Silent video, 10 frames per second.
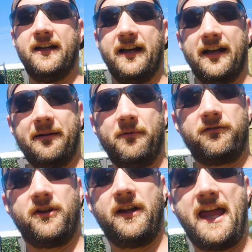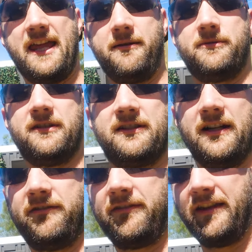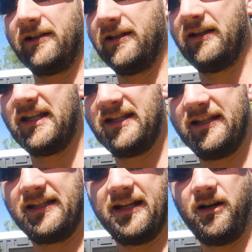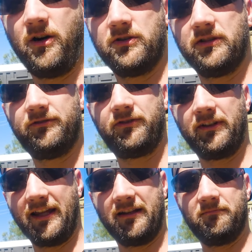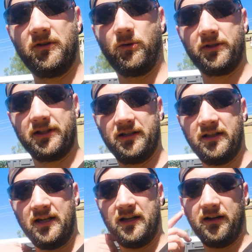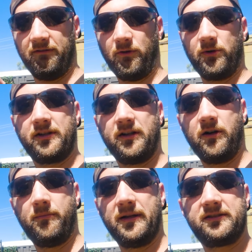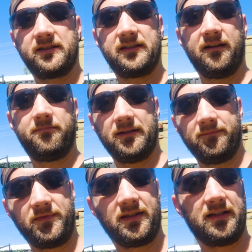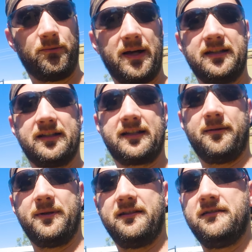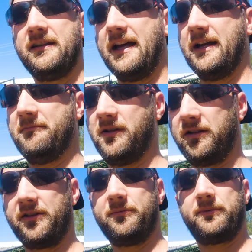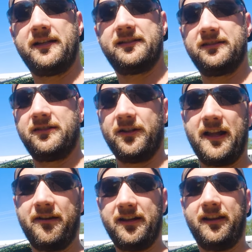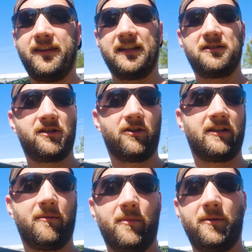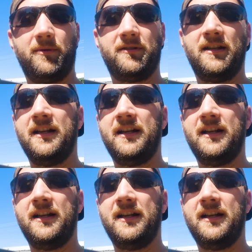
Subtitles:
I've got heaps of stuff that I need to get a hold of and order. I've ordered a whole bunch of stuff, but they're waiting to come in. A lot of places don't have anything in stock at the moment,